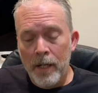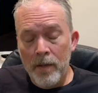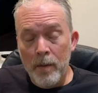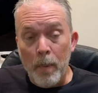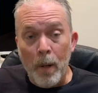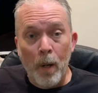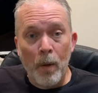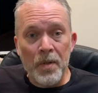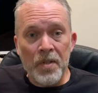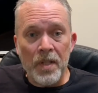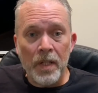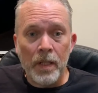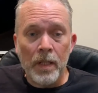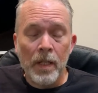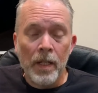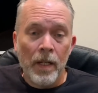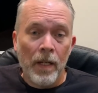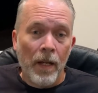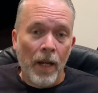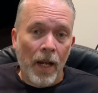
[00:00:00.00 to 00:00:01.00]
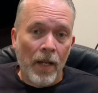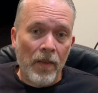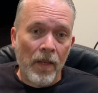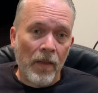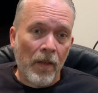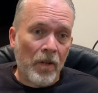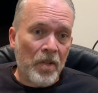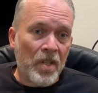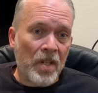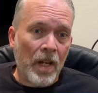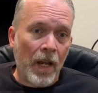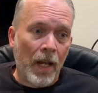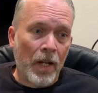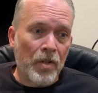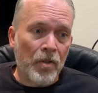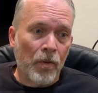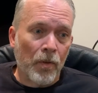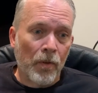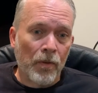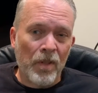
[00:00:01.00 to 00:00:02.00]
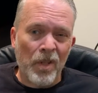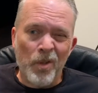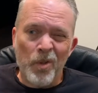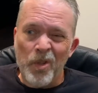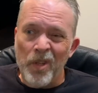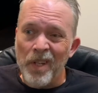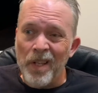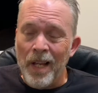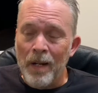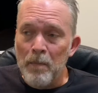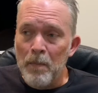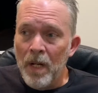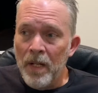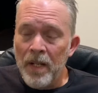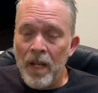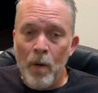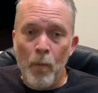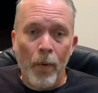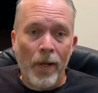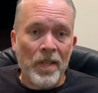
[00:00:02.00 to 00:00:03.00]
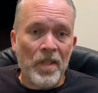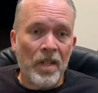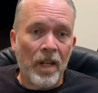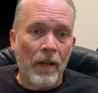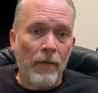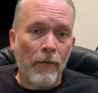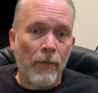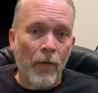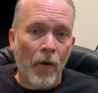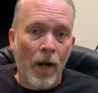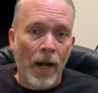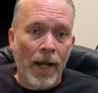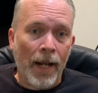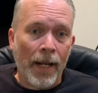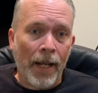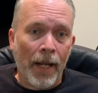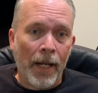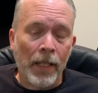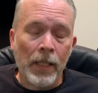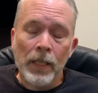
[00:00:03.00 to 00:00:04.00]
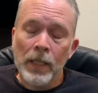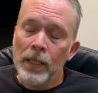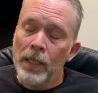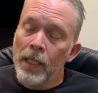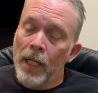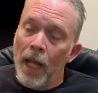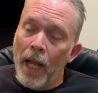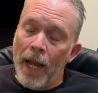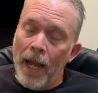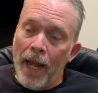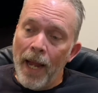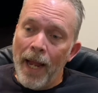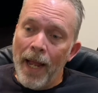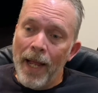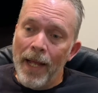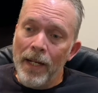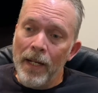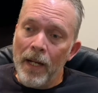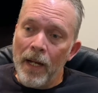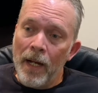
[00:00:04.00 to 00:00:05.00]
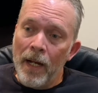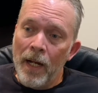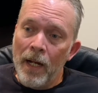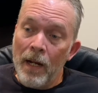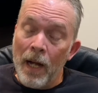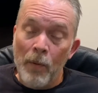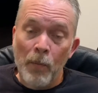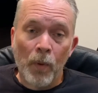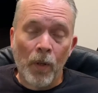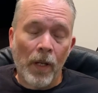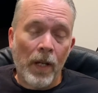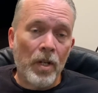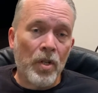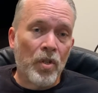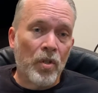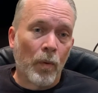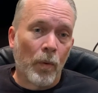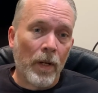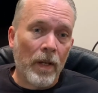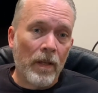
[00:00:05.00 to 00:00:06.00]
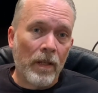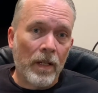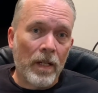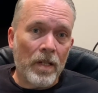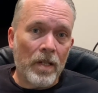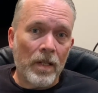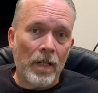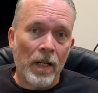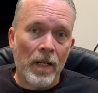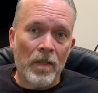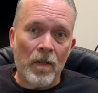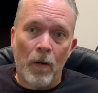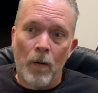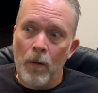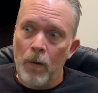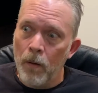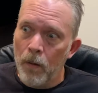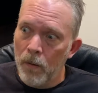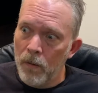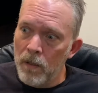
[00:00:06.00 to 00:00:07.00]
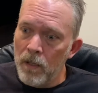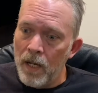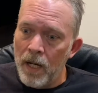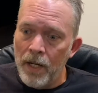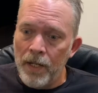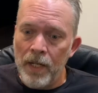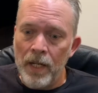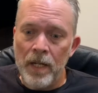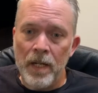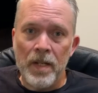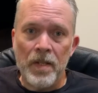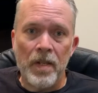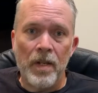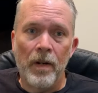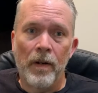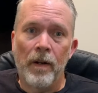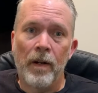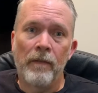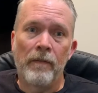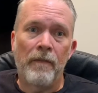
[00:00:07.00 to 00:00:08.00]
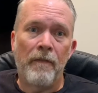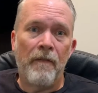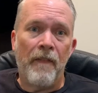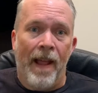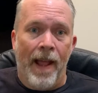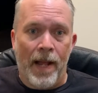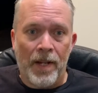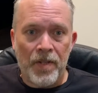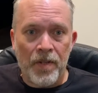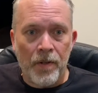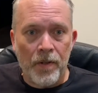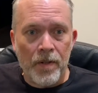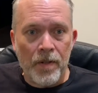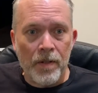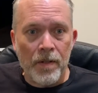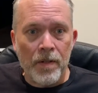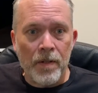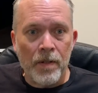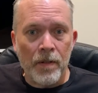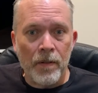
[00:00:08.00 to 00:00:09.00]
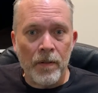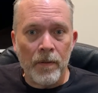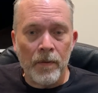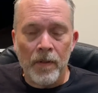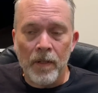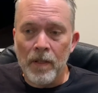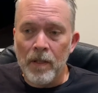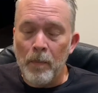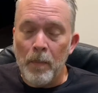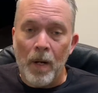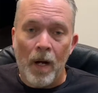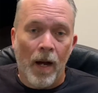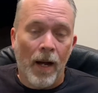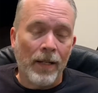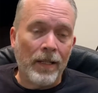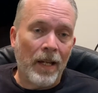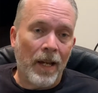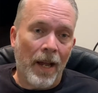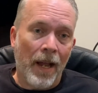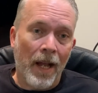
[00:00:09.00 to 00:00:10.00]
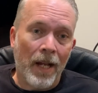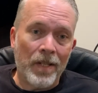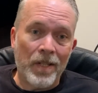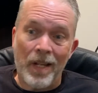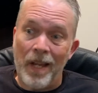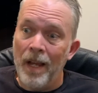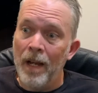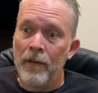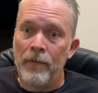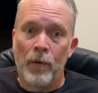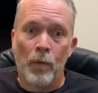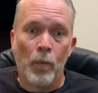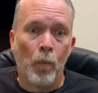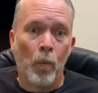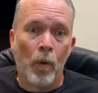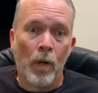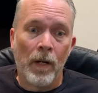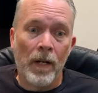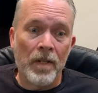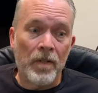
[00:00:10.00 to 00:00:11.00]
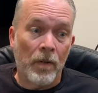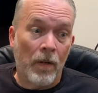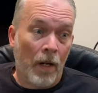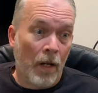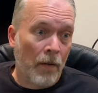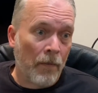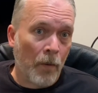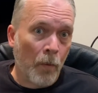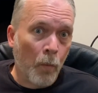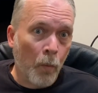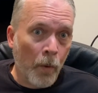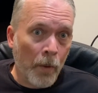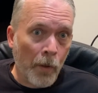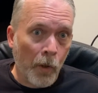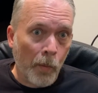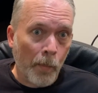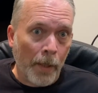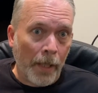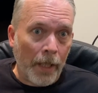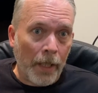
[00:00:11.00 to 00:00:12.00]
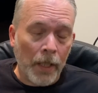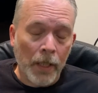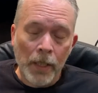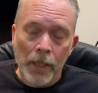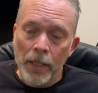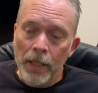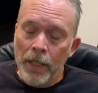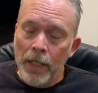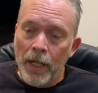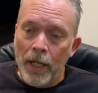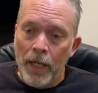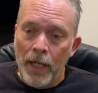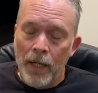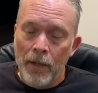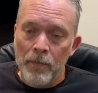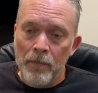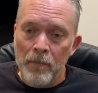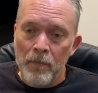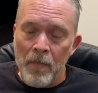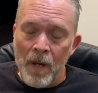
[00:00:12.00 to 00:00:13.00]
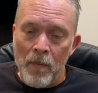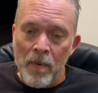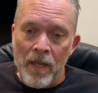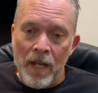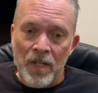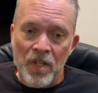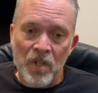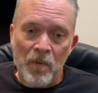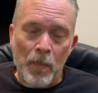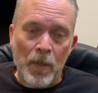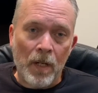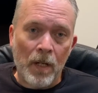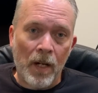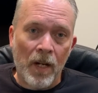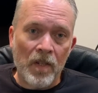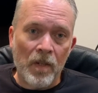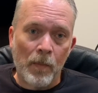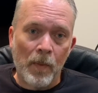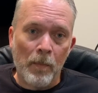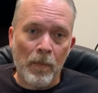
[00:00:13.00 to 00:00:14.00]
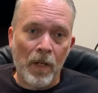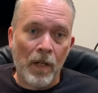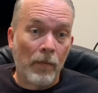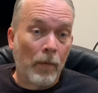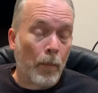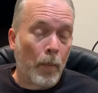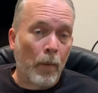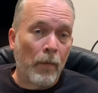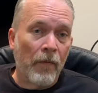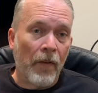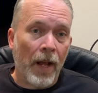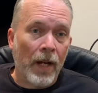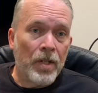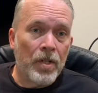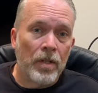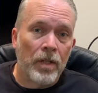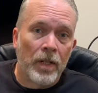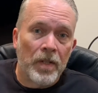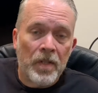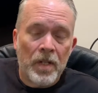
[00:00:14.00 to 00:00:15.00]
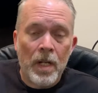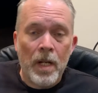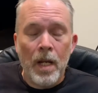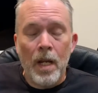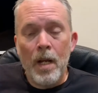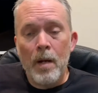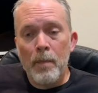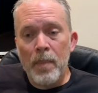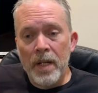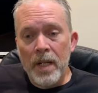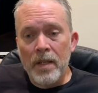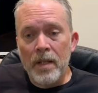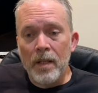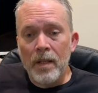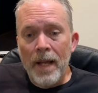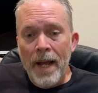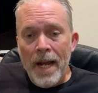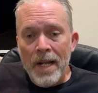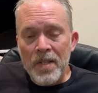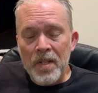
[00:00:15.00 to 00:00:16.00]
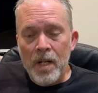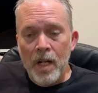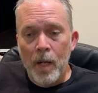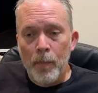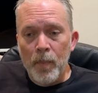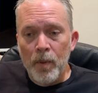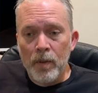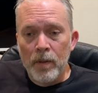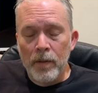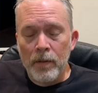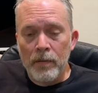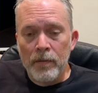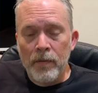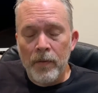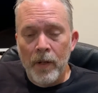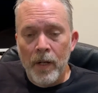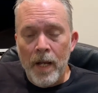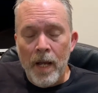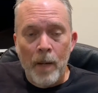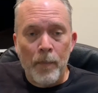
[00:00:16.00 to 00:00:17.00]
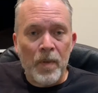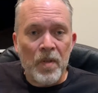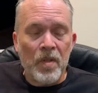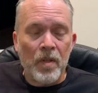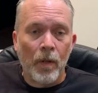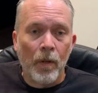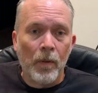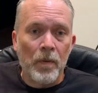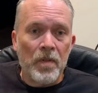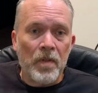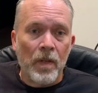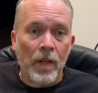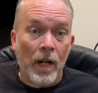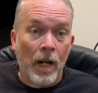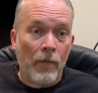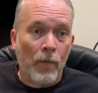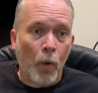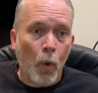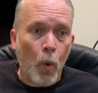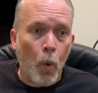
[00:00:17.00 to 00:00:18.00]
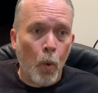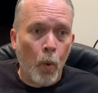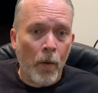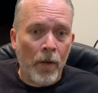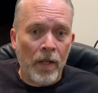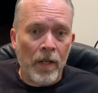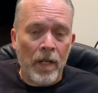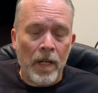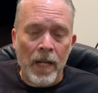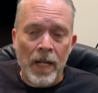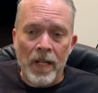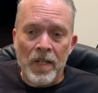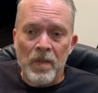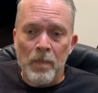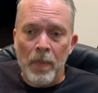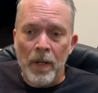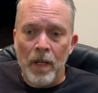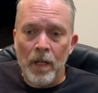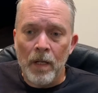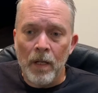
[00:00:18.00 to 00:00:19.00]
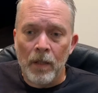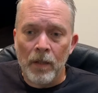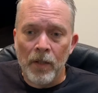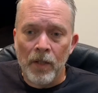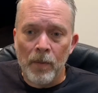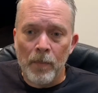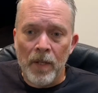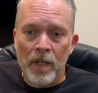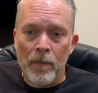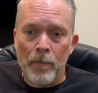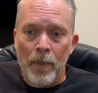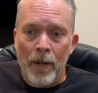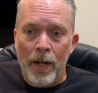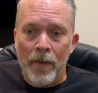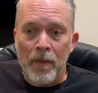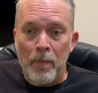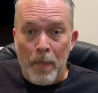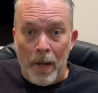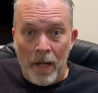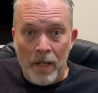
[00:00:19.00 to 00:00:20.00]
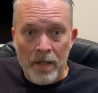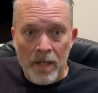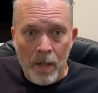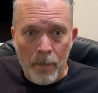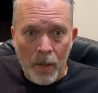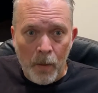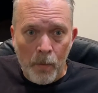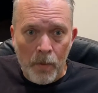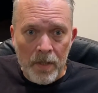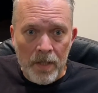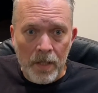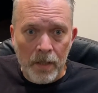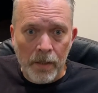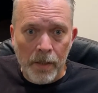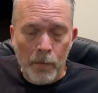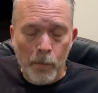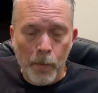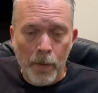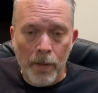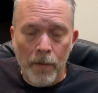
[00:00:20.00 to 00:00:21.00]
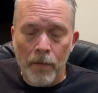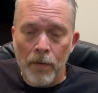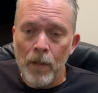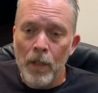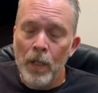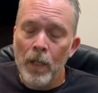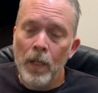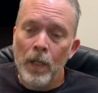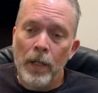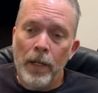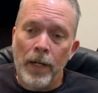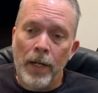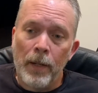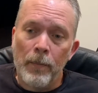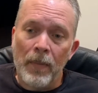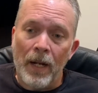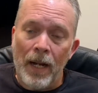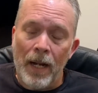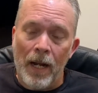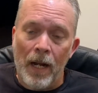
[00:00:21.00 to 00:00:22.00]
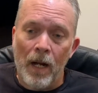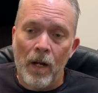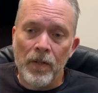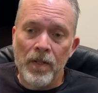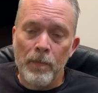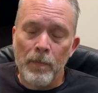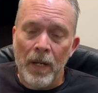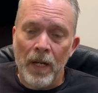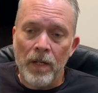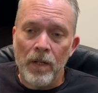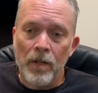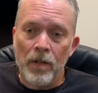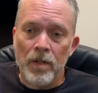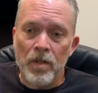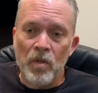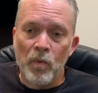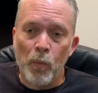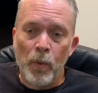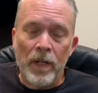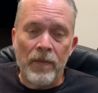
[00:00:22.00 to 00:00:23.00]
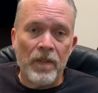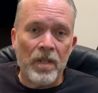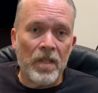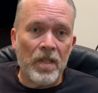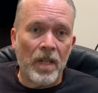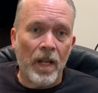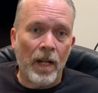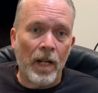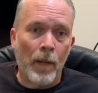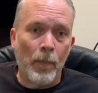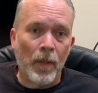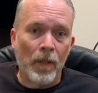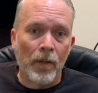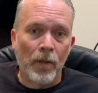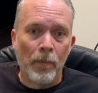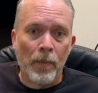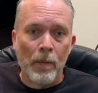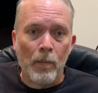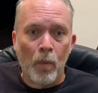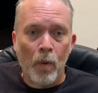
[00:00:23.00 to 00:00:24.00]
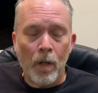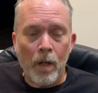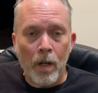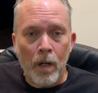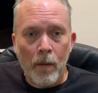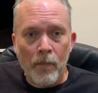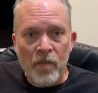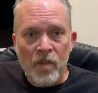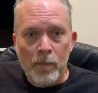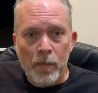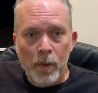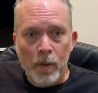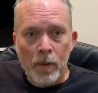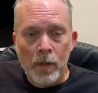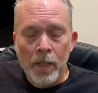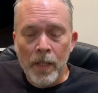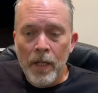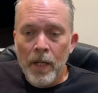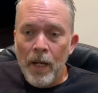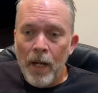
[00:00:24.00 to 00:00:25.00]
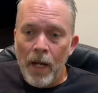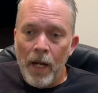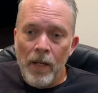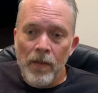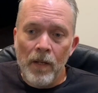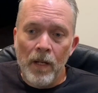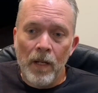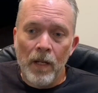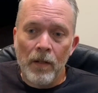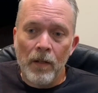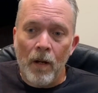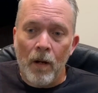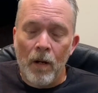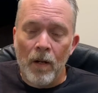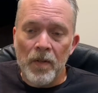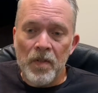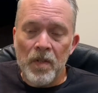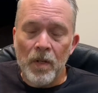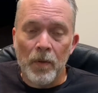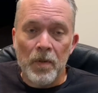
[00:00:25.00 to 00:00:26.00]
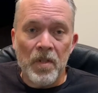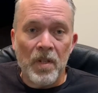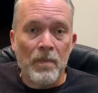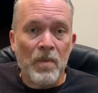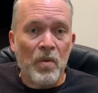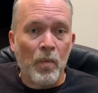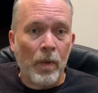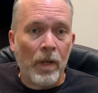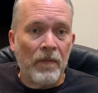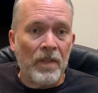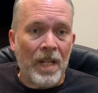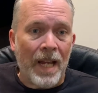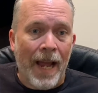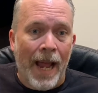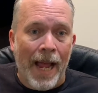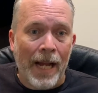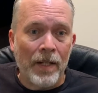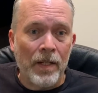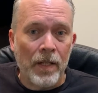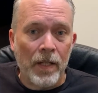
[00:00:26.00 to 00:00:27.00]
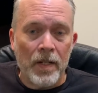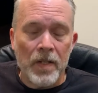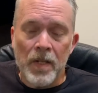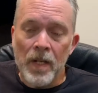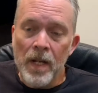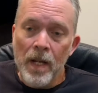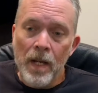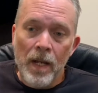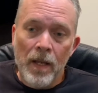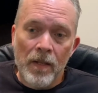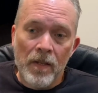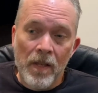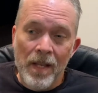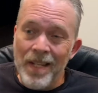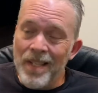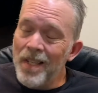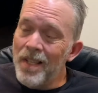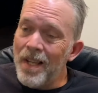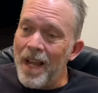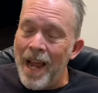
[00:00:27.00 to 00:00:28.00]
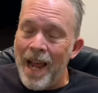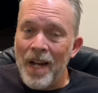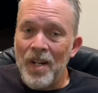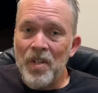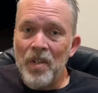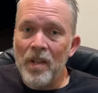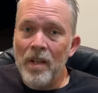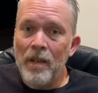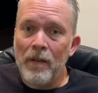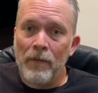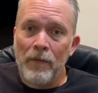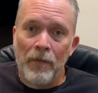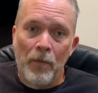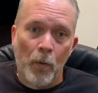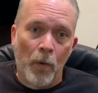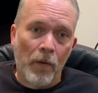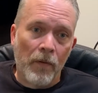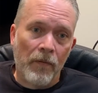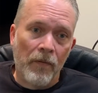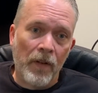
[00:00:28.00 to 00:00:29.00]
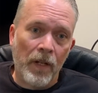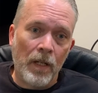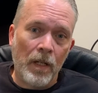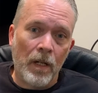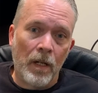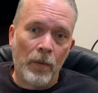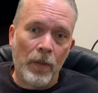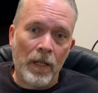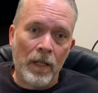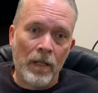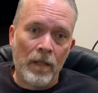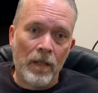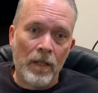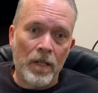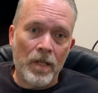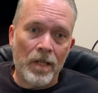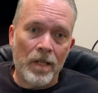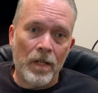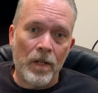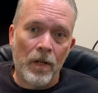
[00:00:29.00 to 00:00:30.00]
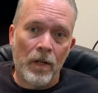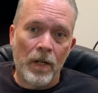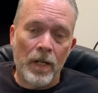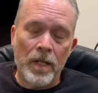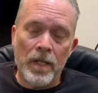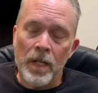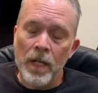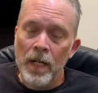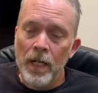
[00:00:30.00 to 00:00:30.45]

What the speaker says: posting. And then they're scheduled usually like Monday, Wednesday, Friday. And I really enjoy this. It's a whole lot easier and faster to do than the podcast ever was or ever will be. Maybe that's just because I'm a bit of a perfectionist. But in the last couple of episodes that I've recorded, it's been a little bit about the pandemic we're dealing with, how to make your Zwift setup a little bit more comfortable, and then also some Zwift tactics. This is actually the 4th video in this series.